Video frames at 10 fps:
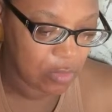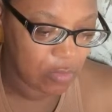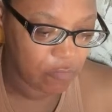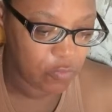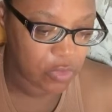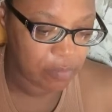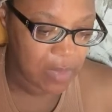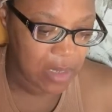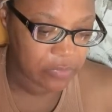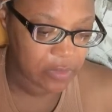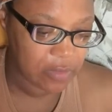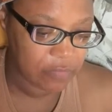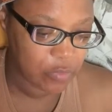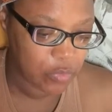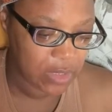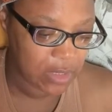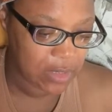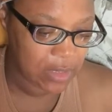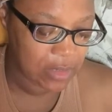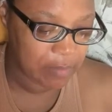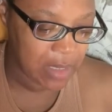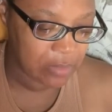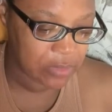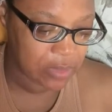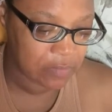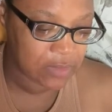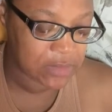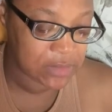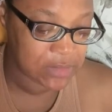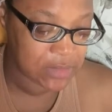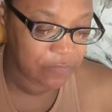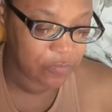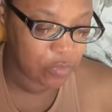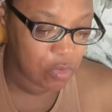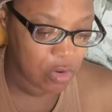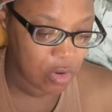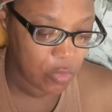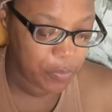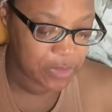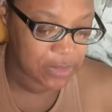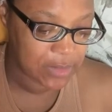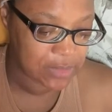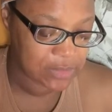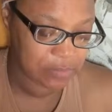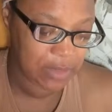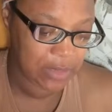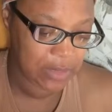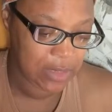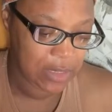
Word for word: For the mouth of the wicked and the mouth of the deceitful are opened against me.